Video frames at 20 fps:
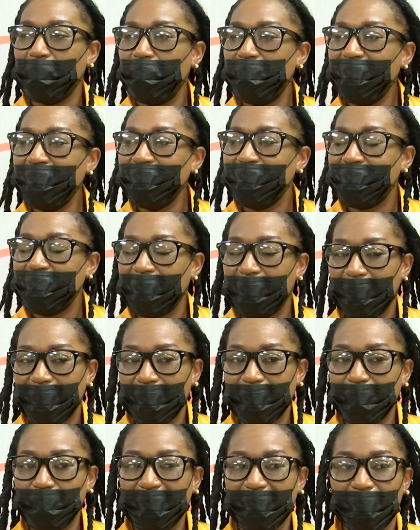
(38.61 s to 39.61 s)
me
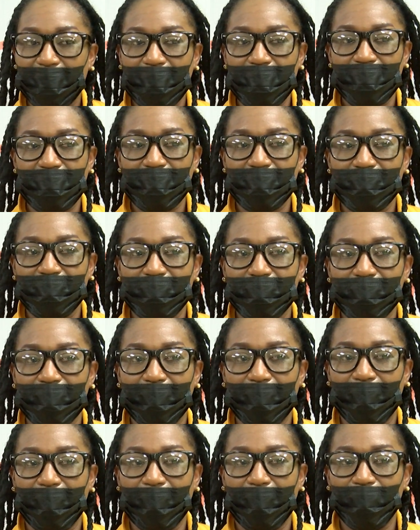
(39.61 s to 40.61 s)
dearly because
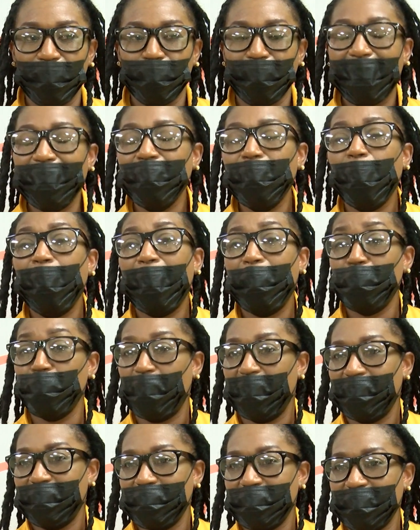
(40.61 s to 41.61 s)
right now I'm
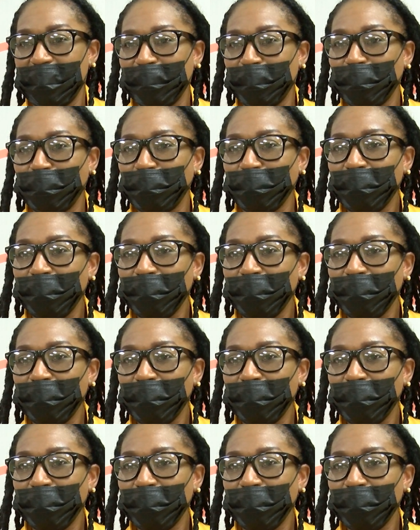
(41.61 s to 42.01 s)
renting.